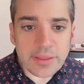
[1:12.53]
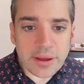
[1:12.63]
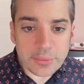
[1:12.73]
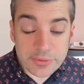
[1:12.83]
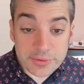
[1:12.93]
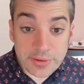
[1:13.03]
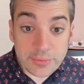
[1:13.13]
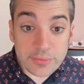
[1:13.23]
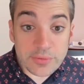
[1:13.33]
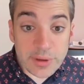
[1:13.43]
That was a
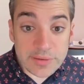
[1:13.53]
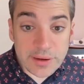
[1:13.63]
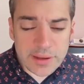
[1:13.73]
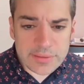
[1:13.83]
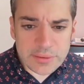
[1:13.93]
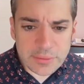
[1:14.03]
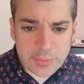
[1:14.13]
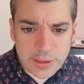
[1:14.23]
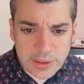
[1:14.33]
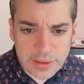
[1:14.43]
tough one for me today. So
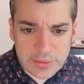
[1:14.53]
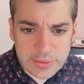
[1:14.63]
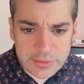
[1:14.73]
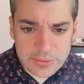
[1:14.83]
we need